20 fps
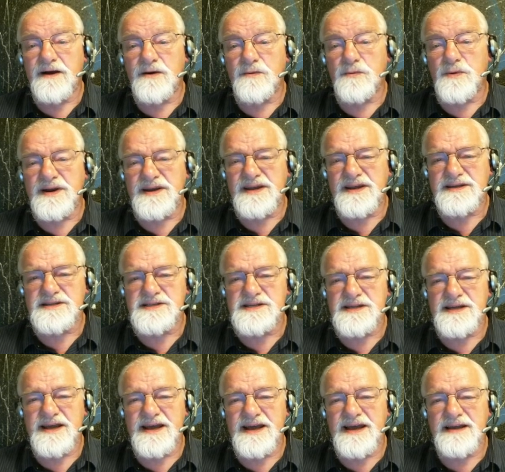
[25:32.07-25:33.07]
what is,
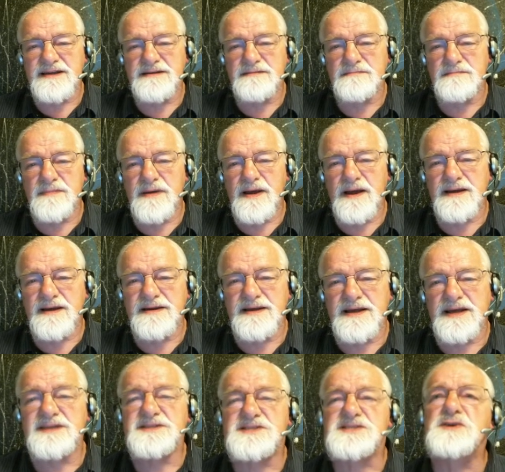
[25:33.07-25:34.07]

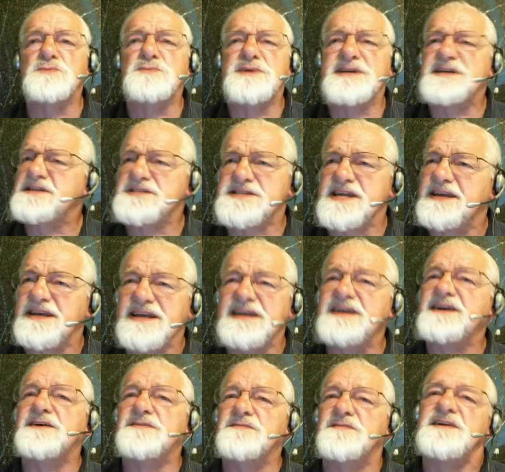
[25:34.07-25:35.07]
so it doesn't
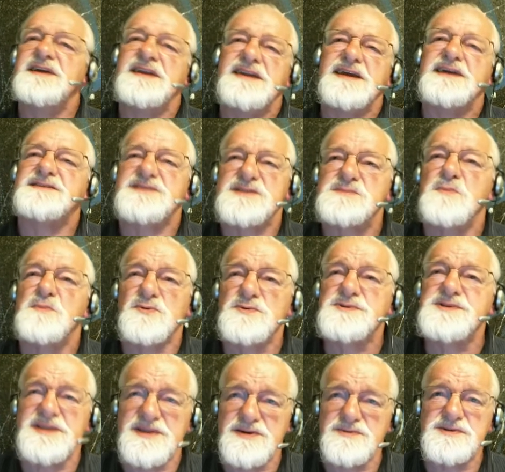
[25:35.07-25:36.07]
inconvenience
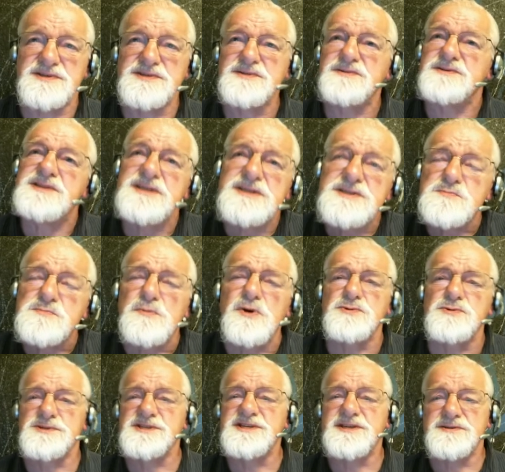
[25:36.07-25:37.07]
most users because
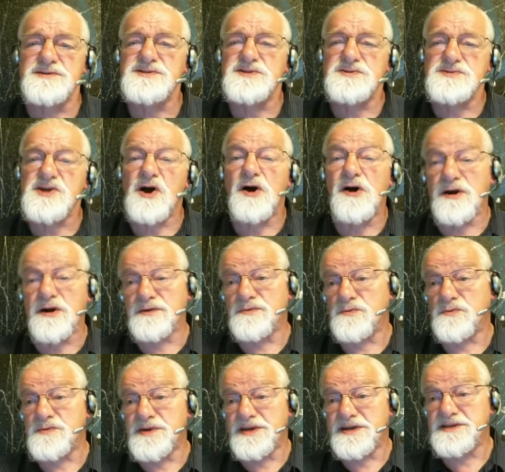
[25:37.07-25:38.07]
most users aren't
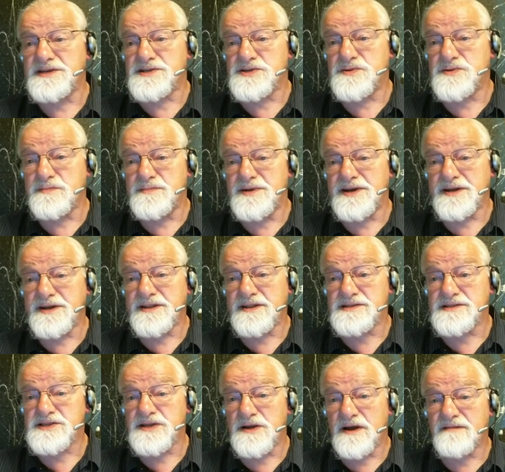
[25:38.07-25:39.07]
redistributing
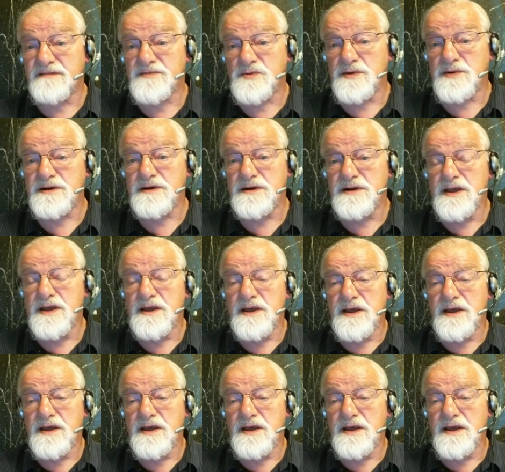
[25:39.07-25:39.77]
the software.